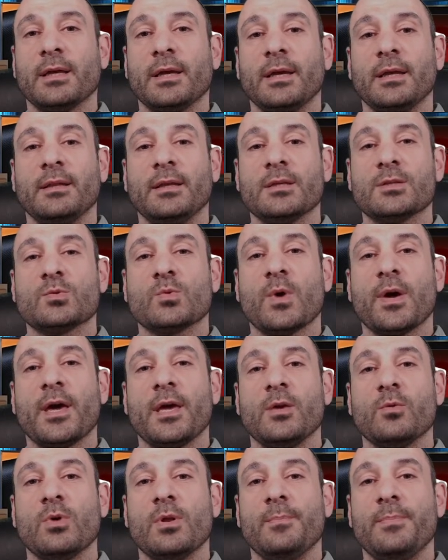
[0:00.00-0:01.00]
In this way,
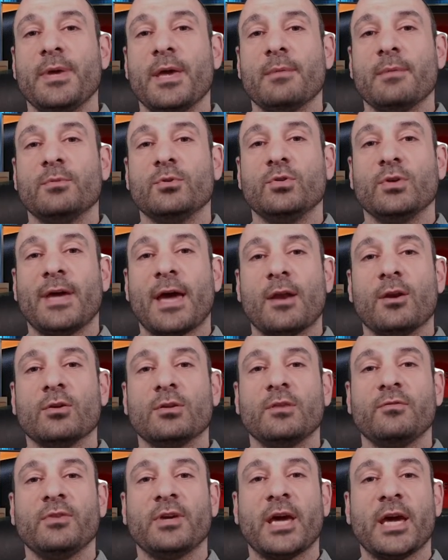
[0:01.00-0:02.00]
you will be able to get
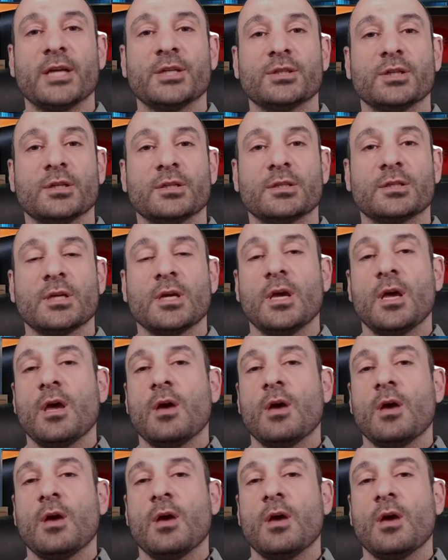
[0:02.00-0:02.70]
notifications